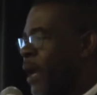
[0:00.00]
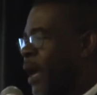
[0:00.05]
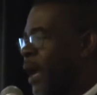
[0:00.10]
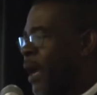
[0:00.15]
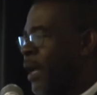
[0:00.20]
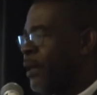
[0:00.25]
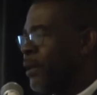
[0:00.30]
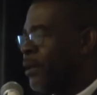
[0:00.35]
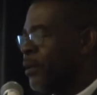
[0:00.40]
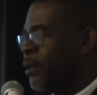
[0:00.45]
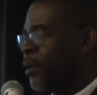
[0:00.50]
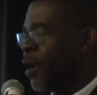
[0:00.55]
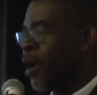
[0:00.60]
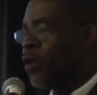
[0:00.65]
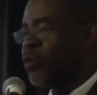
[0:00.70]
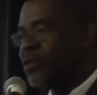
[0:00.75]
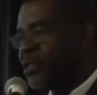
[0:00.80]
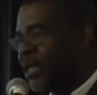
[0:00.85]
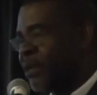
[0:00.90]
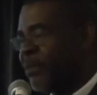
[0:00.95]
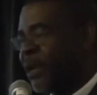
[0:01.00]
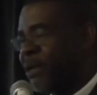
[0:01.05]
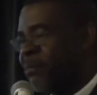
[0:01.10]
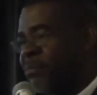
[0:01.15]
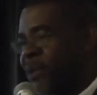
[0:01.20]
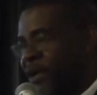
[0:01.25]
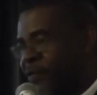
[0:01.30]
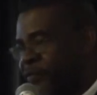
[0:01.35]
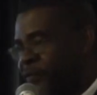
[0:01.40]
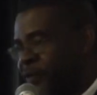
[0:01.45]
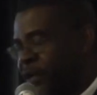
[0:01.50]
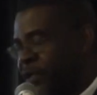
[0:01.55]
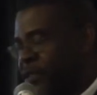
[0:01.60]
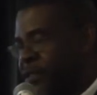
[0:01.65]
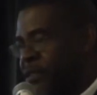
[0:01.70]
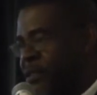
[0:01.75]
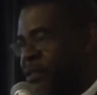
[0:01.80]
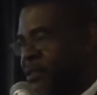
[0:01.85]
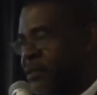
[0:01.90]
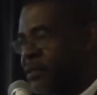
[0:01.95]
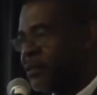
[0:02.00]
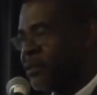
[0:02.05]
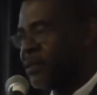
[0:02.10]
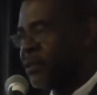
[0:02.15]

and housed them at Bayford's.